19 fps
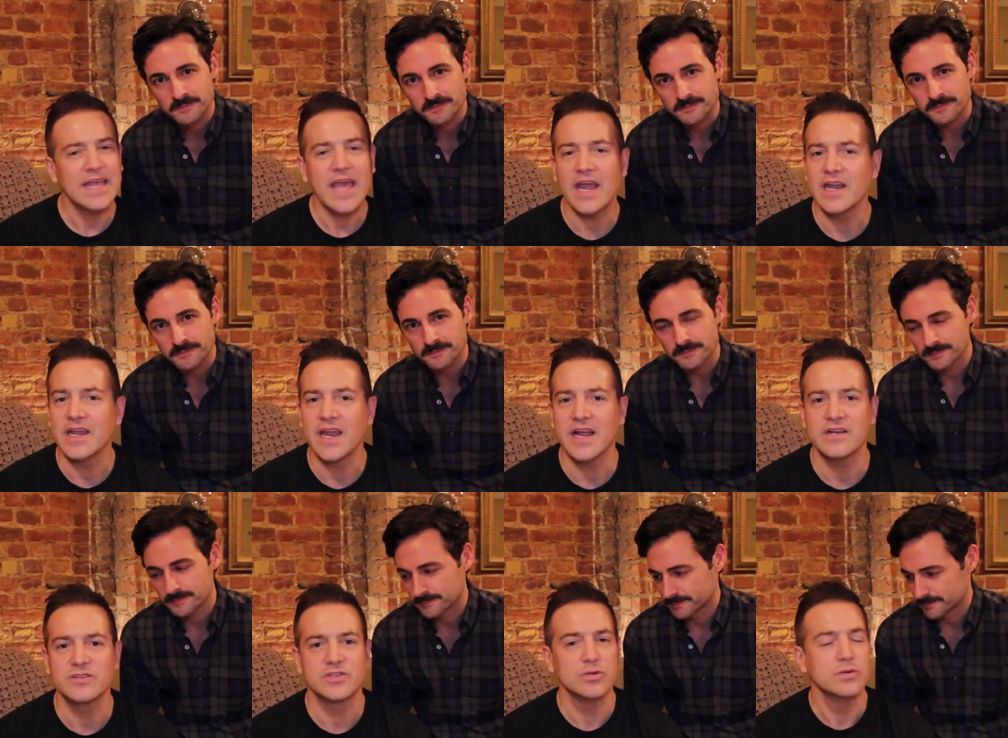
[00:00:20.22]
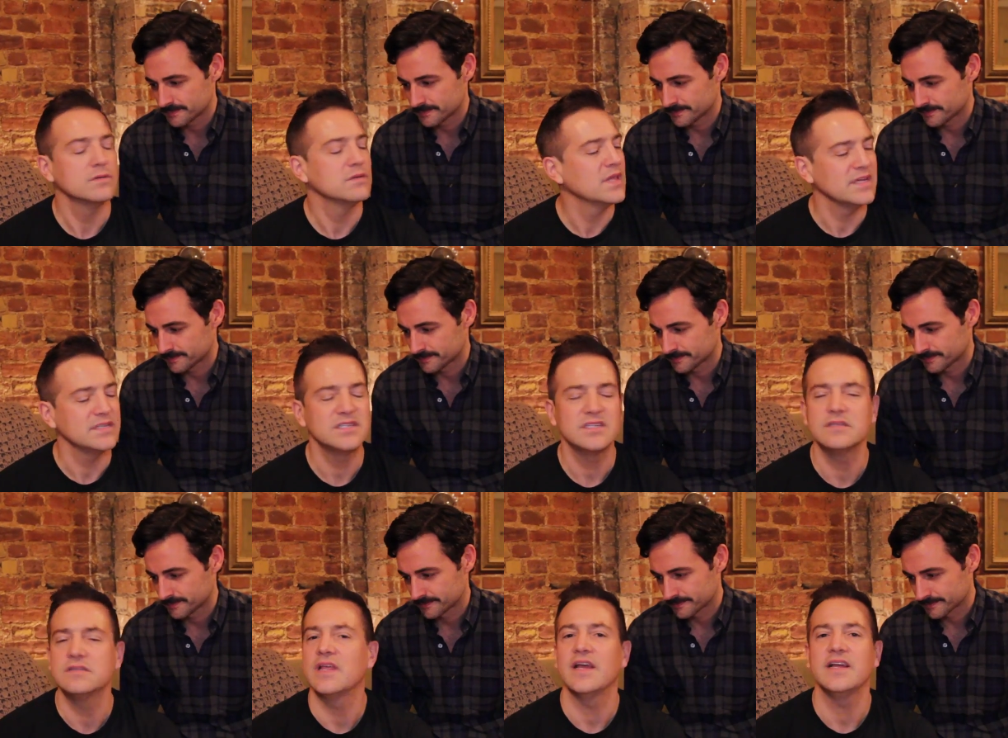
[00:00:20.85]
Speaker 1: Kate and Andrew, they
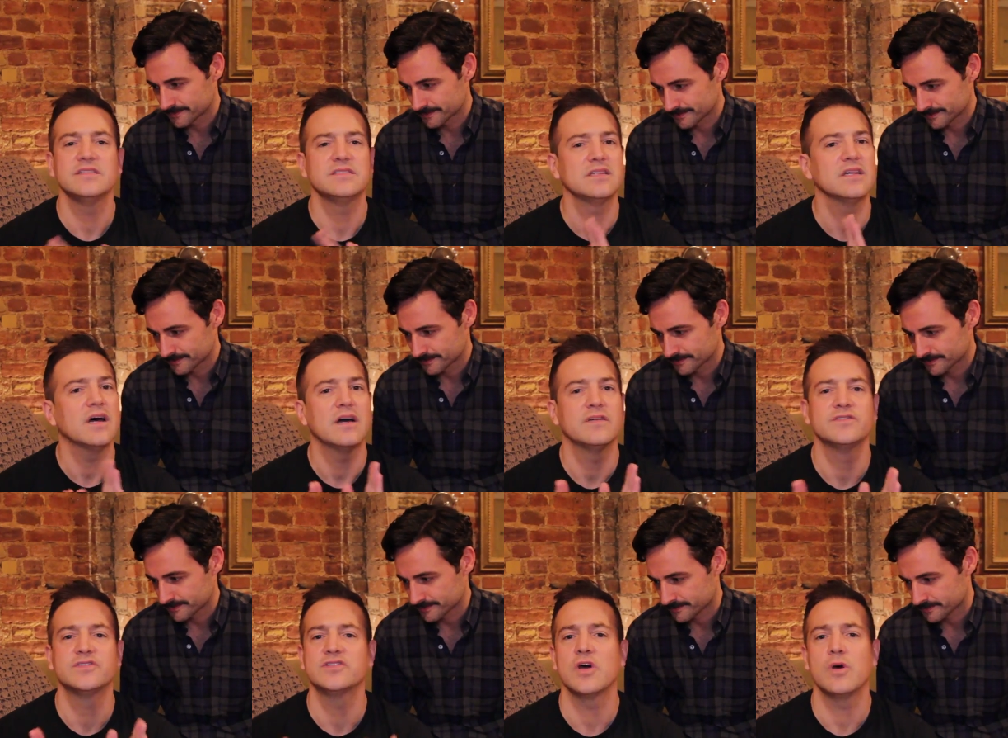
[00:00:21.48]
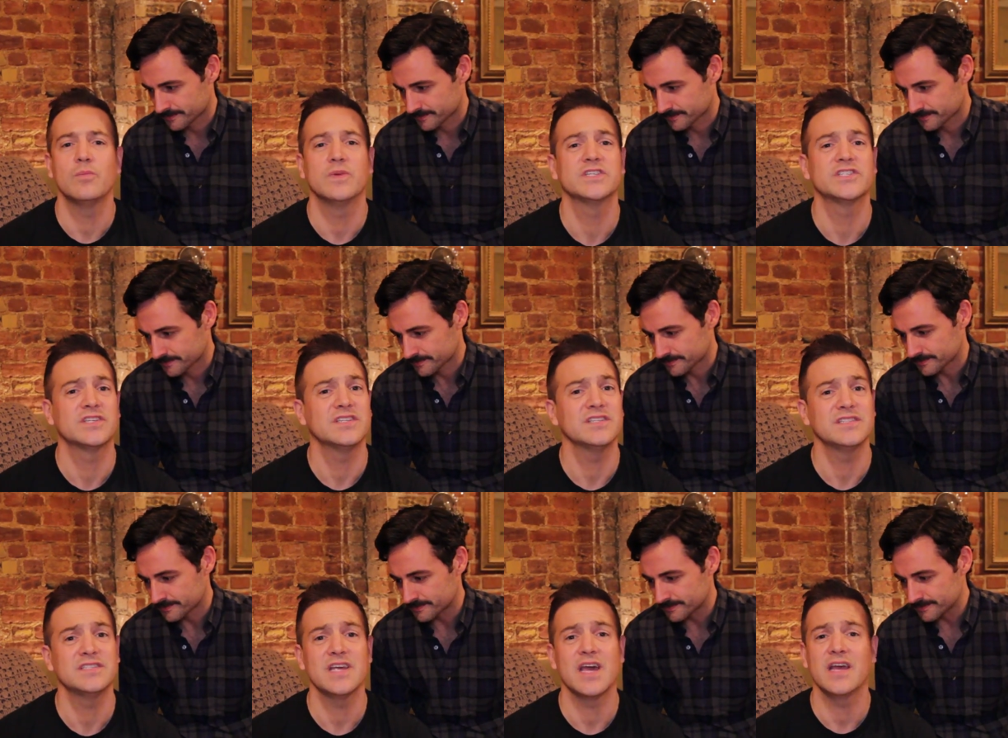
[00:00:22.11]
still have so much
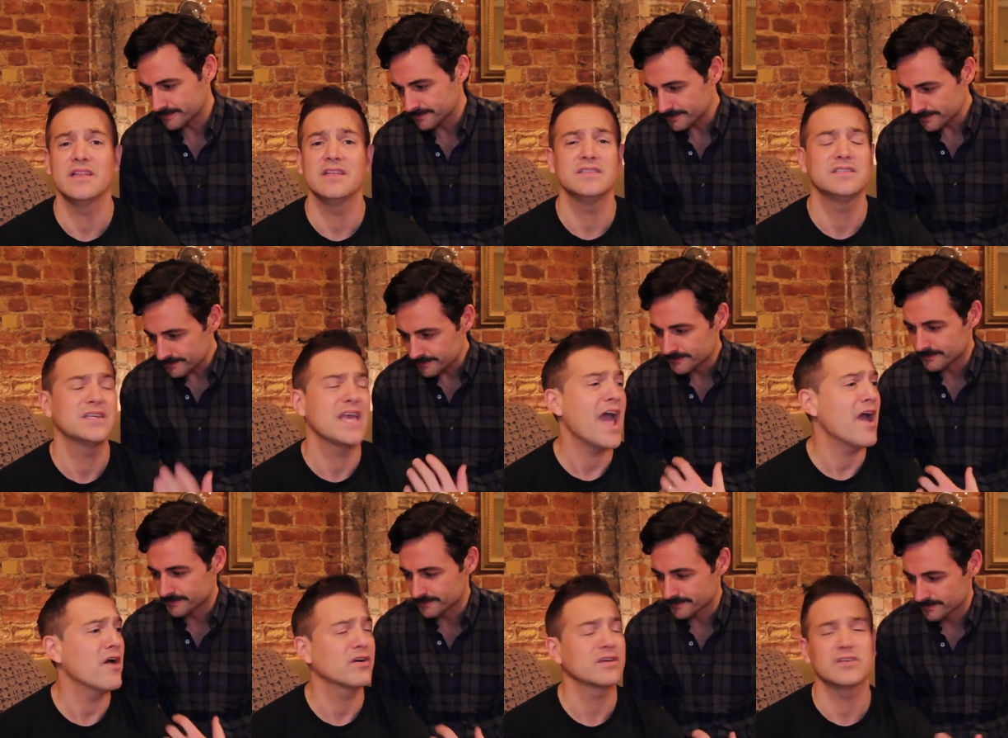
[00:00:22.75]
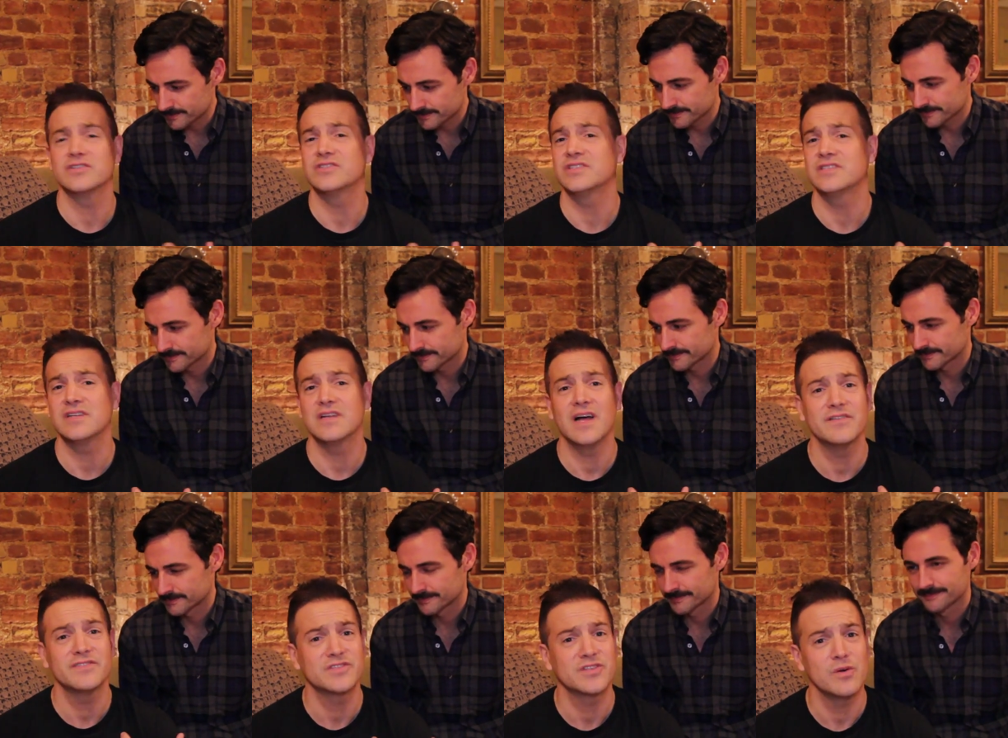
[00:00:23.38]
to say. These characters
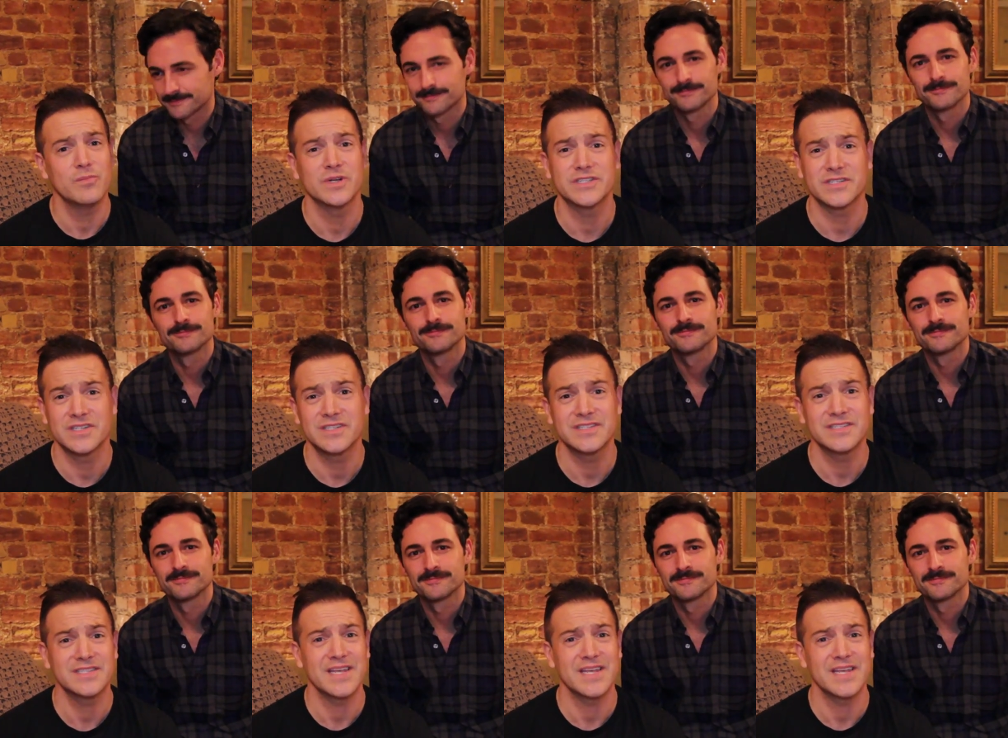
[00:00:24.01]
still have so much to